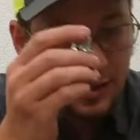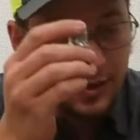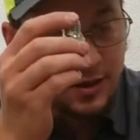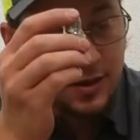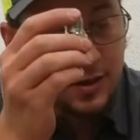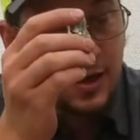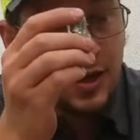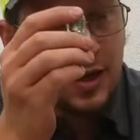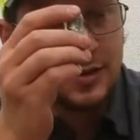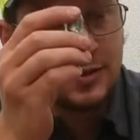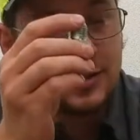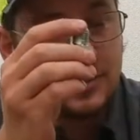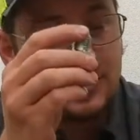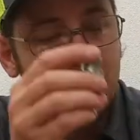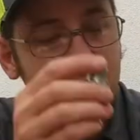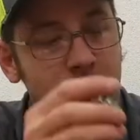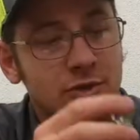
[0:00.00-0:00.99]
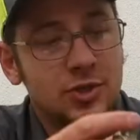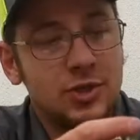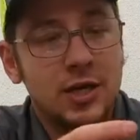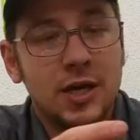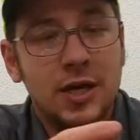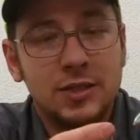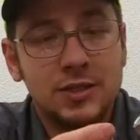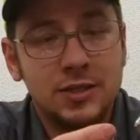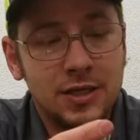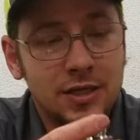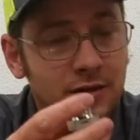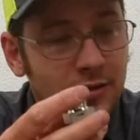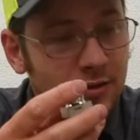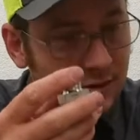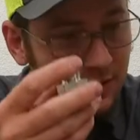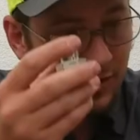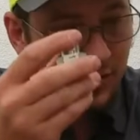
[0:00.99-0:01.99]
not the same as JIC.
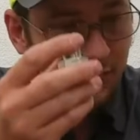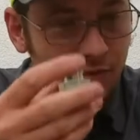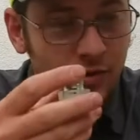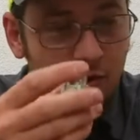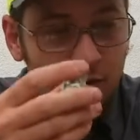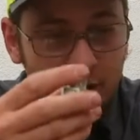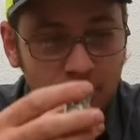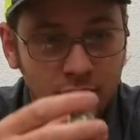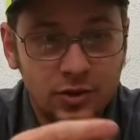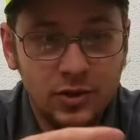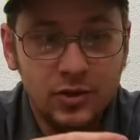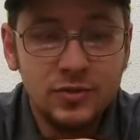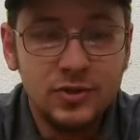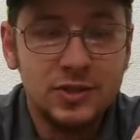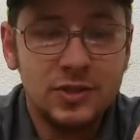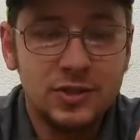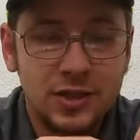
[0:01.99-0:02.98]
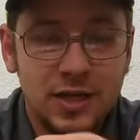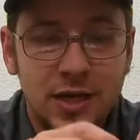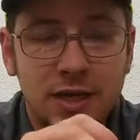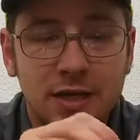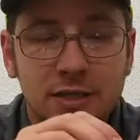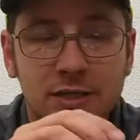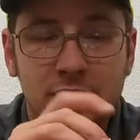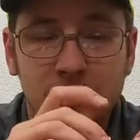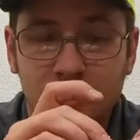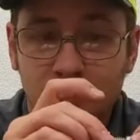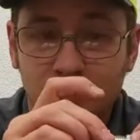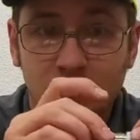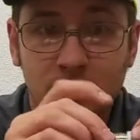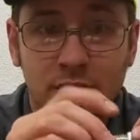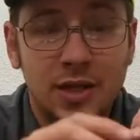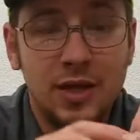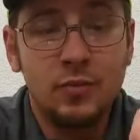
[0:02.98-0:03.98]
They're very close in size, but
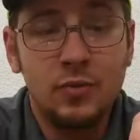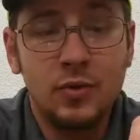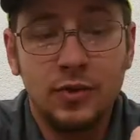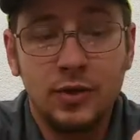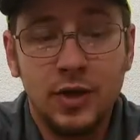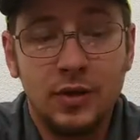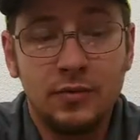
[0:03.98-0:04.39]
they will not